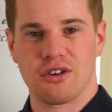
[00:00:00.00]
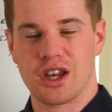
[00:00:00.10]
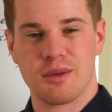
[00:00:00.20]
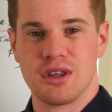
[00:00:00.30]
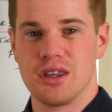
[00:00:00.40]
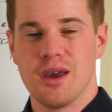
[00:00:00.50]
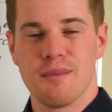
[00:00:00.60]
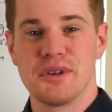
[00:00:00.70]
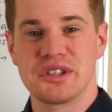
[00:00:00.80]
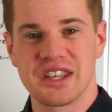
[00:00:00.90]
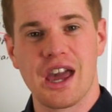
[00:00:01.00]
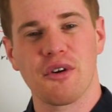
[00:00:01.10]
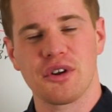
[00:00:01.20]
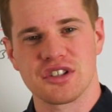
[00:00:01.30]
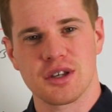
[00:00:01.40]
You're going to be missing
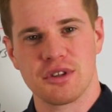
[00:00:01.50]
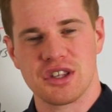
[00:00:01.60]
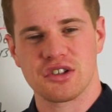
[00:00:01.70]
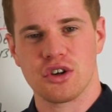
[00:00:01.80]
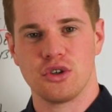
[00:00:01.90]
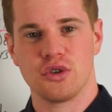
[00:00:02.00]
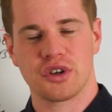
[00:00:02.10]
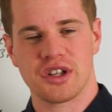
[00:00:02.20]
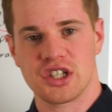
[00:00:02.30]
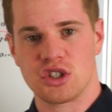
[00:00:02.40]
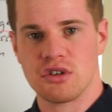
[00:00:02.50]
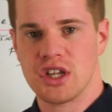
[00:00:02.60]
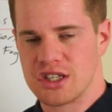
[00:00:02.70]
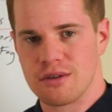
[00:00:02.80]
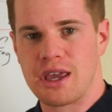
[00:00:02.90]
out on some of these good nutrients that you
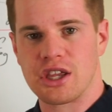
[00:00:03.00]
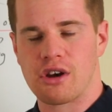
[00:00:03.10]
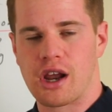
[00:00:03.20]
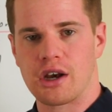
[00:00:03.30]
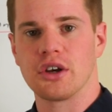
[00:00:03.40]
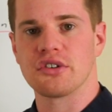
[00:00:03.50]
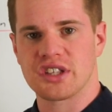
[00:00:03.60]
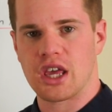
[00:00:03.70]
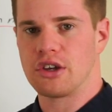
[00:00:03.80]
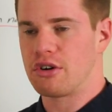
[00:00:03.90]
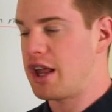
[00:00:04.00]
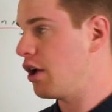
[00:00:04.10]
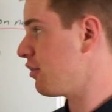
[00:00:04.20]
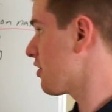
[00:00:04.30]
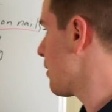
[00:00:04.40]
need to make your hair, your skin, your
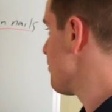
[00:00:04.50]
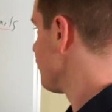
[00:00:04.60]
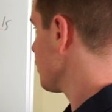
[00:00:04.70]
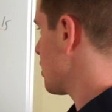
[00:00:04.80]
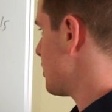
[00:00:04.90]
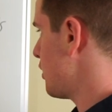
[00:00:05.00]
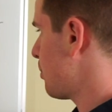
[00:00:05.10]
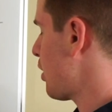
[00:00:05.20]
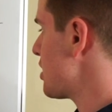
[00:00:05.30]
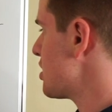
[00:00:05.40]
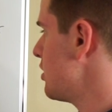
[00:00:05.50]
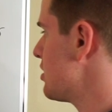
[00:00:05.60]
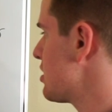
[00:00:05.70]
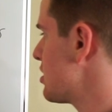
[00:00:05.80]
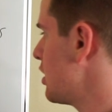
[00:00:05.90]
nails. So, depression,
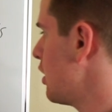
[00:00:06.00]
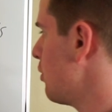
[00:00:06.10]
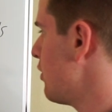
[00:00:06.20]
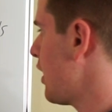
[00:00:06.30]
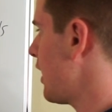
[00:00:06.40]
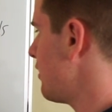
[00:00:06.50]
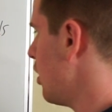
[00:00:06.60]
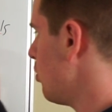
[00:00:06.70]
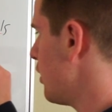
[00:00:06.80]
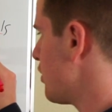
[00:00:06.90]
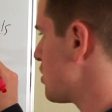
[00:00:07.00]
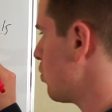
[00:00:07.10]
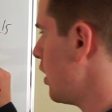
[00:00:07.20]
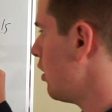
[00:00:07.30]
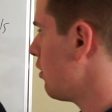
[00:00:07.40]
this is another one that I dealt with as
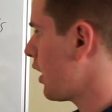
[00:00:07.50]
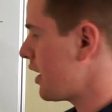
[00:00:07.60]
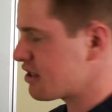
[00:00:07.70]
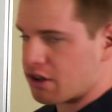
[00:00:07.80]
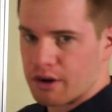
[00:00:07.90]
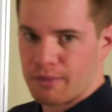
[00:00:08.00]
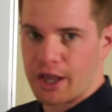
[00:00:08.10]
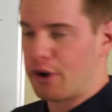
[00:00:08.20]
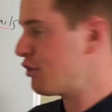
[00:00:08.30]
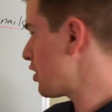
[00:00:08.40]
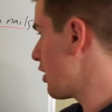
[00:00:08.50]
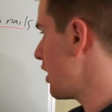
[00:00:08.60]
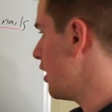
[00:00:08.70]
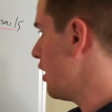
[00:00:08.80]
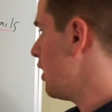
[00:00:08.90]
well. Kind of started my health
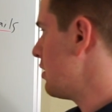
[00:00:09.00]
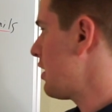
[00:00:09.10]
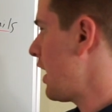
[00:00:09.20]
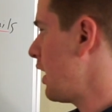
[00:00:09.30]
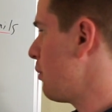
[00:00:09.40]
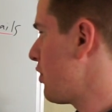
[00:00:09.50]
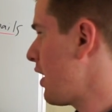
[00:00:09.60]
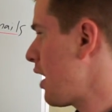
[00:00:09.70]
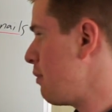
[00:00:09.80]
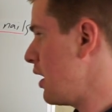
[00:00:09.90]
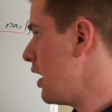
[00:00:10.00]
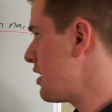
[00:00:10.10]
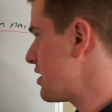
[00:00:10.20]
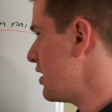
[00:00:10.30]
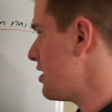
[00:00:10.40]
journey tied in with the
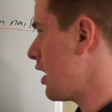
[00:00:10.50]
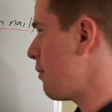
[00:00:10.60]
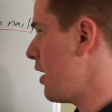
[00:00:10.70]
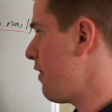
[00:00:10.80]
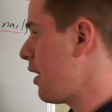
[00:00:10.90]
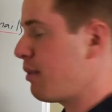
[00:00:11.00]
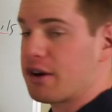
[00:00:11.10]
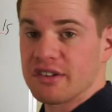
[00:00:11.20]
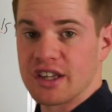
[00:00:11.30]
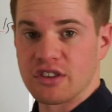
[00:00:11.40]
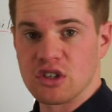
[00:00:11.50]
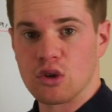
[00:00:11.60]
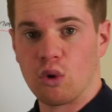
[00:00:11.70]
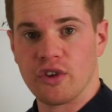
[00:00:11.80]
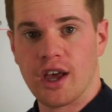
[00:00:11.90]
IBS. Sounds like I may have had a parasite this
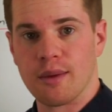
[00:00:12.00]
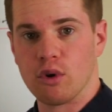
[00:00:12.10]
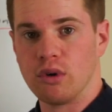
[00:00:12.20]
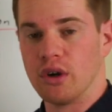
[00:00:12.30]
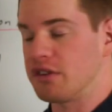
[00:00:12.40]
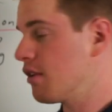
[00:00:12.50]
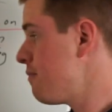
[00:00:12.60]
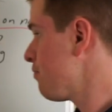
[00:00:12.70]
whole time. Who knows?